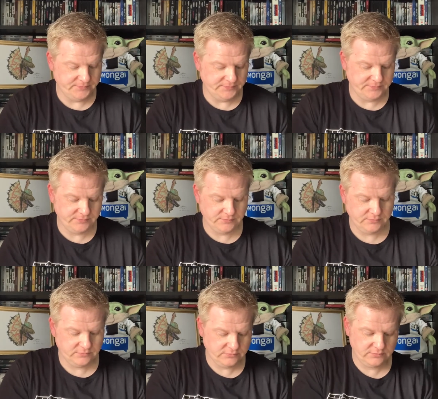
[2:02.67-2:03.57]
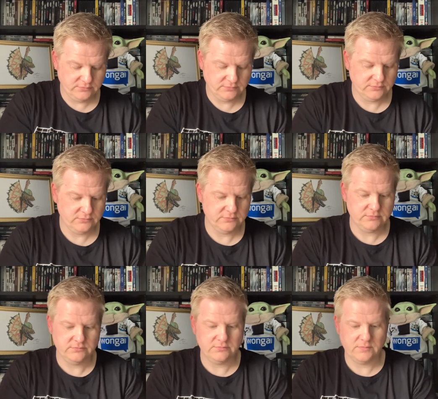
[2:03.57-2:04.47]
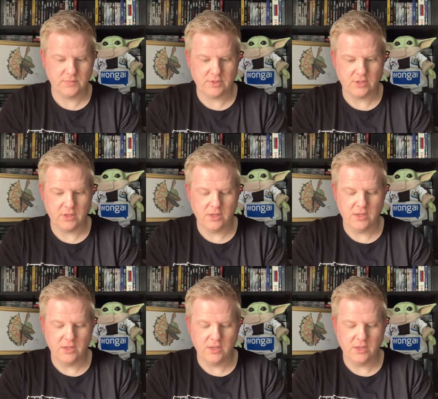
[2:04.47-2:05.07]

Nothing is said.